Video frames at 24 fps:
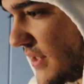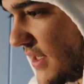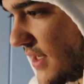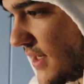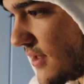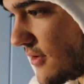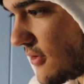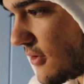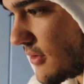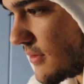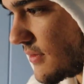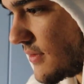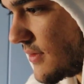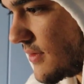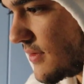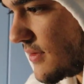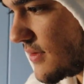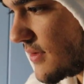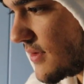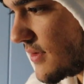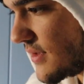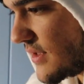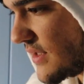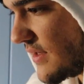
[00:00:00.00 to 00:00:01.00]
me in on
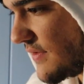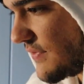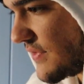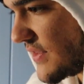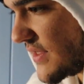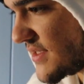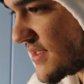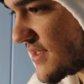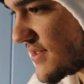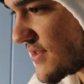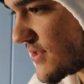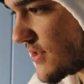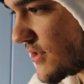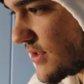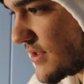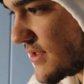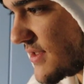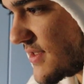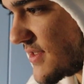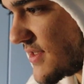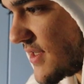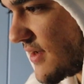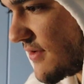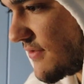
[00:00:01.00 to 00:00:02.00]
if this is good
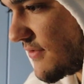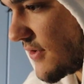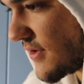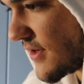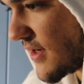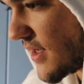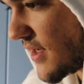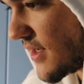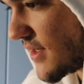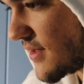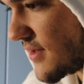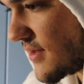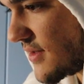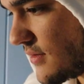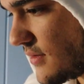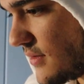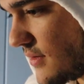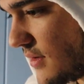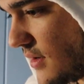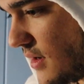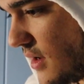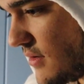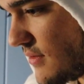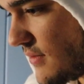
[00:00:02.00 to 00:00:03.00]
stuff or not.
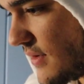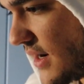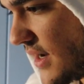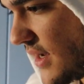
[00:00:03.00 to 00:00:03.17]
All